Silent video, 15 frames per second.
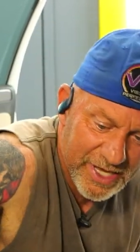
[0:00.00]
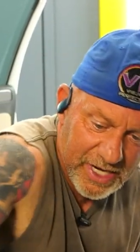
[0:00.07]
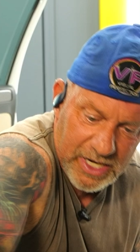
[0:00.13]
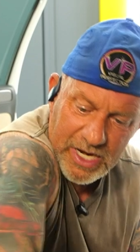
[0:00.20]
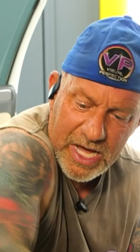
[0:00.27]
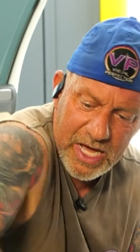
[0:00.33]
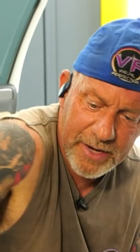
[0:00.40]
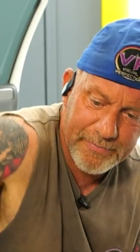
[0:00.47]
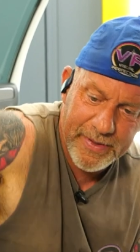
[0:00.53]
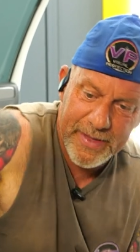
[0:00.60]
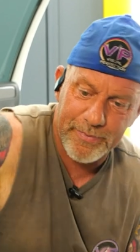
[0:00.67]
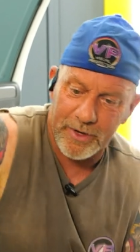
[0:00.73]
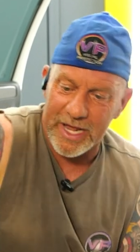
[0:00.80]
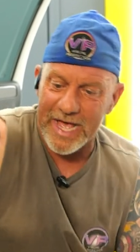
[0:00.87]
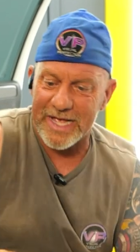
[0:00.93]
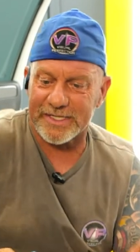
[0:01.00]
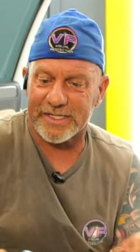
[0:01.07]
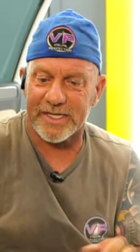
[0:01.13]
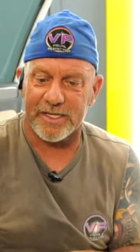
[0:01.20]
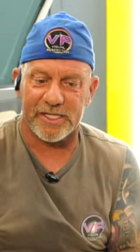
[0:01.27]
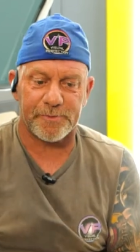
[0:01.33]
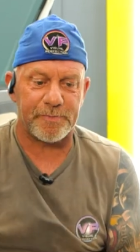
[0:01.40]
get a lot of people
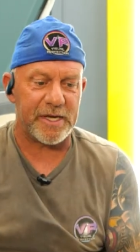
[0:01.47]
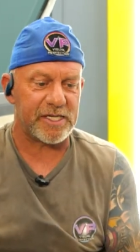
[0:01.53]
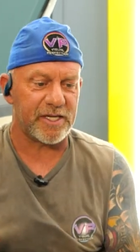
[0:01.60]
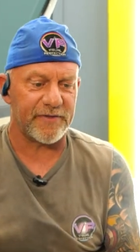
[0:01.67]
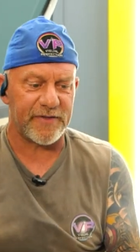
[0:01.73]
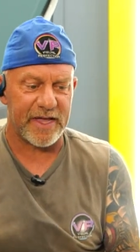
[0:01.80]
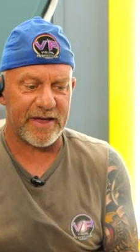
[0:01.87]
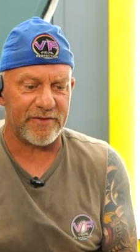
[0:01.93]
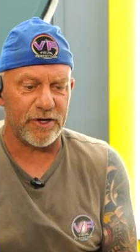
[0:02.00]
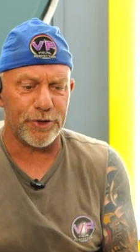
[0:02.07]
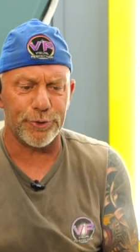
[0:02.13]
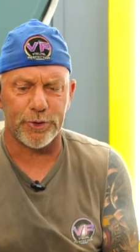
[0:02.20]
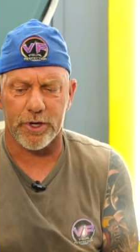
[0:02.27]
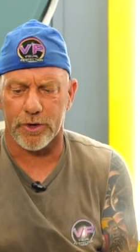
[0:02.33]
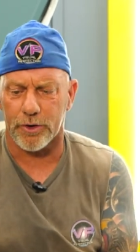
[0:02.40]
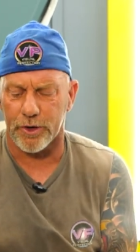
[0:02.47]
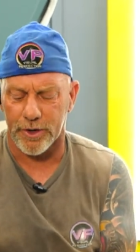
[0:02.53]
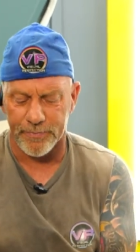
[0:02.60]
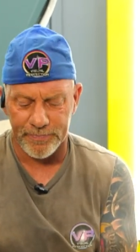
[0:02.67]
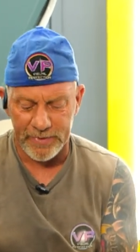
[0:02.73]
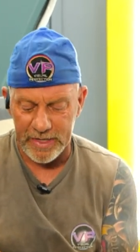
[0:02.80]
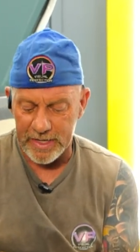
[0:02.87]
asking, especially if they have a new car,
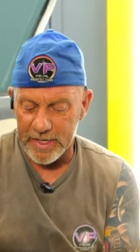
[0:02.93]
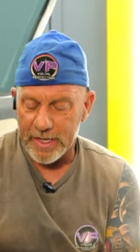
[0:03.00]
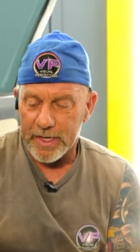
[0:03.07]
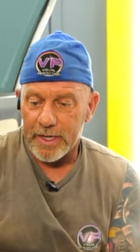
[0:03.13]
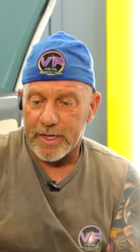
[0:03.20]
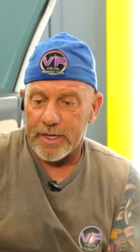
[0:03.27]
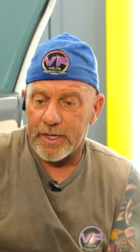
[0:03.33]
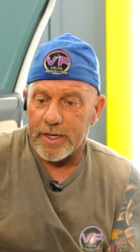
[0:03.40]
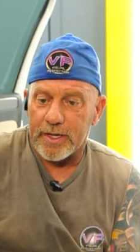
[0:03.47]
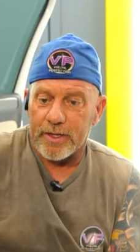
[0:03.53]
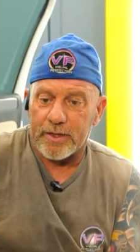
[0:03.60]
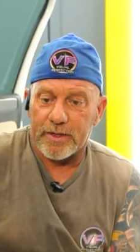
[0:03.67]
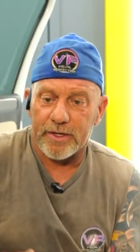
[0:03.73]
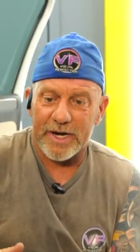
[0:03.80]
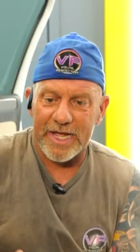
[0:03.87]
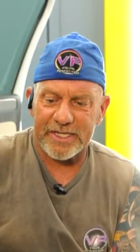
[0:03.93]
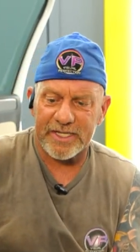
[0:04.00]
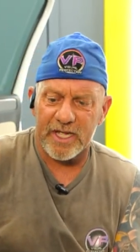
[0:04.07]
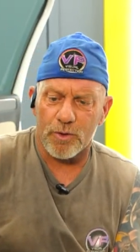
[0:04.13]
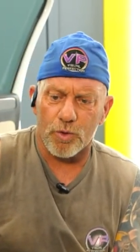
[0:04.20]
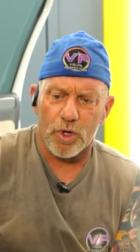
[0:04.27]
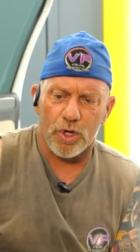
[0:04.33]
they're
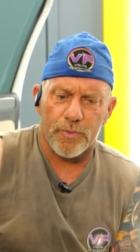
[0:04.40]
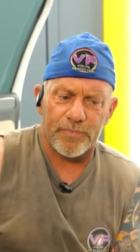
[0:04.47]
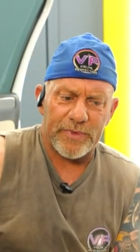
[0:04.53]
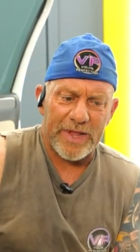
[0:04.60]
asking, well,